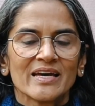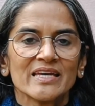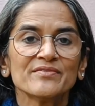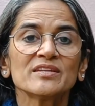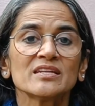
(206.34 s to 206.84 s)

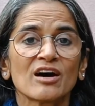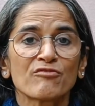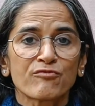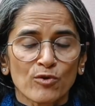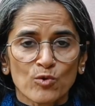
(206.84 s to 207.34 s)
Even in our
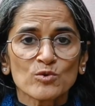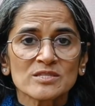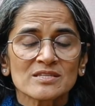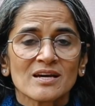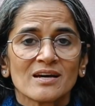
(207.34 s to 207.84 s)

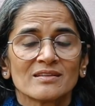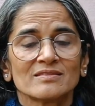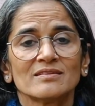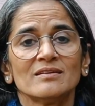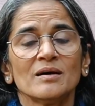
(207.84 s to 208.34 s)
floors,
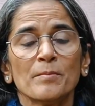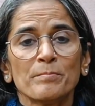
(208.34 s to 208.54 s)
the